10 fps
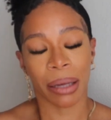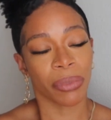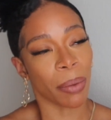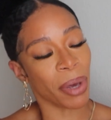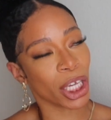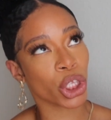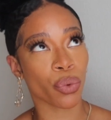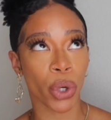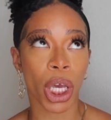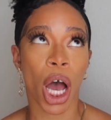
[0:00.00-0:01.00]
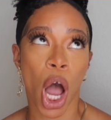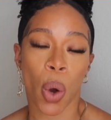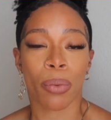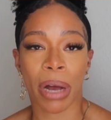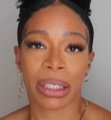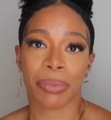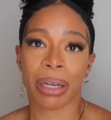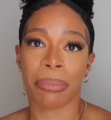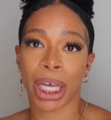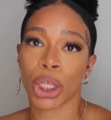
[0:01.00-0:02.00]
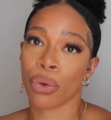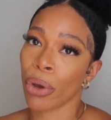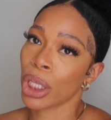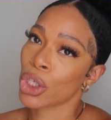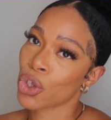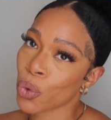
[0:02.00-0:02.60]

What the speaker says: am the big 3-0, oh, about to be the big 3-2.